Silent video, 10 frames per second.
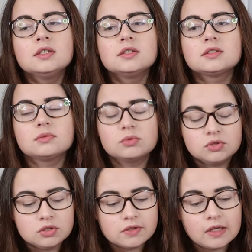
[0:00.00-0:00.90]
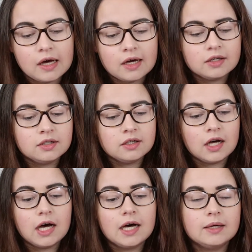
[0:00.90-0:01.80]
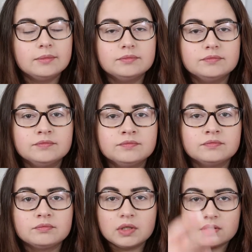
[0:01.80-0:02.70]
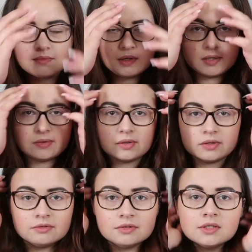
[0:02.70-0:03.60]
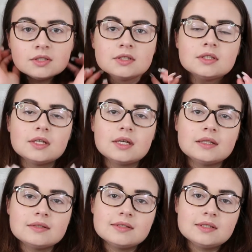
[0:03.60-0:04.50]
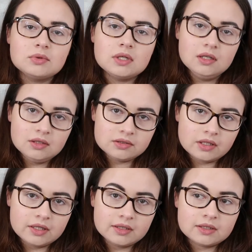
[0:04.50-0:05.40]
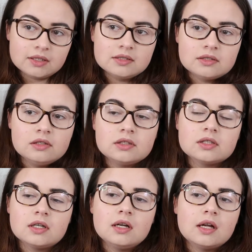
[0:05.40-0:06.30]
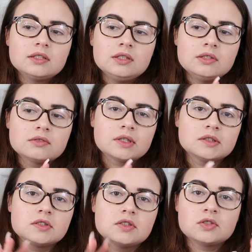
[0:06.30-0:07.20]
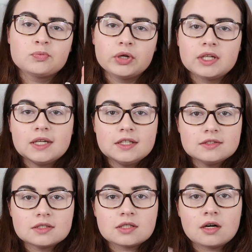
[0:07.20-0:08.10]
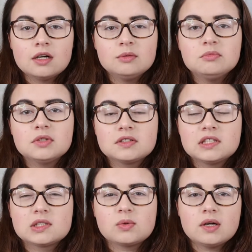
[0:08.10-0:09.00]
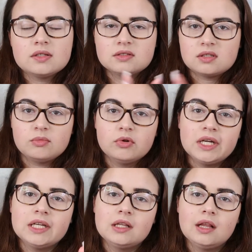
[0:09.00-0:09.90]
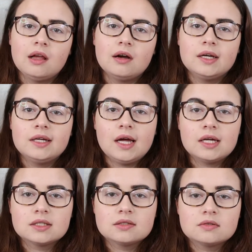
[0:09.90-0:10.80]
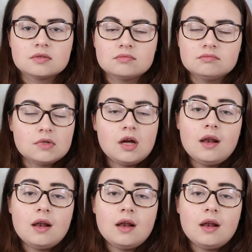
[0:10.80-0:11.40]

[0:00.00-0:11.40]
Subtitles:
So we'll do that, put some liner on and see what it looks like. It's a look that I like to use around the spring Easter time because it's quite summery and light and I